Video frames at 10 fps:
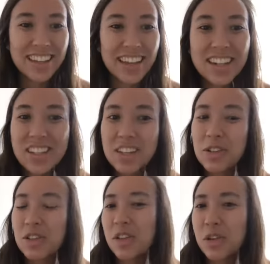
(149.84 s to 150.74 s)
And it's like,
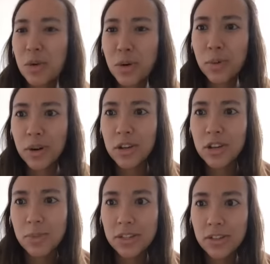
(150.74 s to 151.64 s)
they're like, oh, what are you
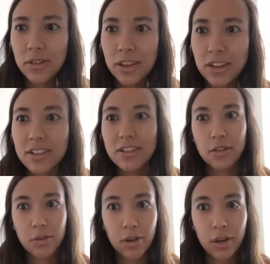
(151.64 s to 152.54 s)
going to be doing? And it's
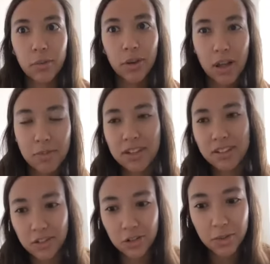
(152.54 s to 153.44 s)
like, okay, well, I'm going to
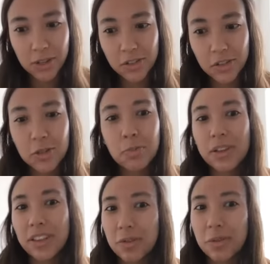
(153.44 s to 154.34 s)
assess your muscles,
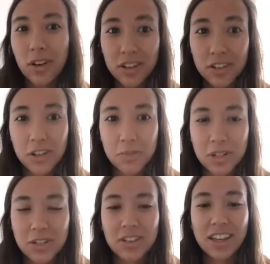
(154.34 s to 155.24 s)
but like, we're also going to be
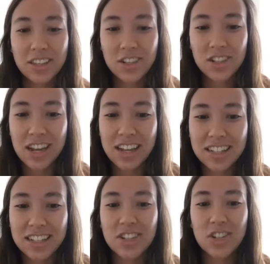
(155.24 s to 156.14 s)
doing
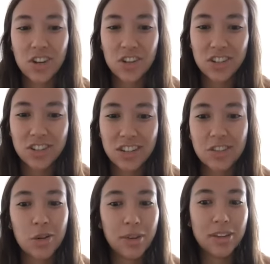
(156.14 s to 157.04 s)
exercises and stretches like
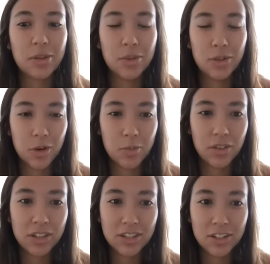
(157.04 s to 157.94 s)
the way you would
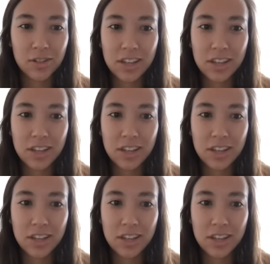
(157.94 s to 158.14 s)
normally do.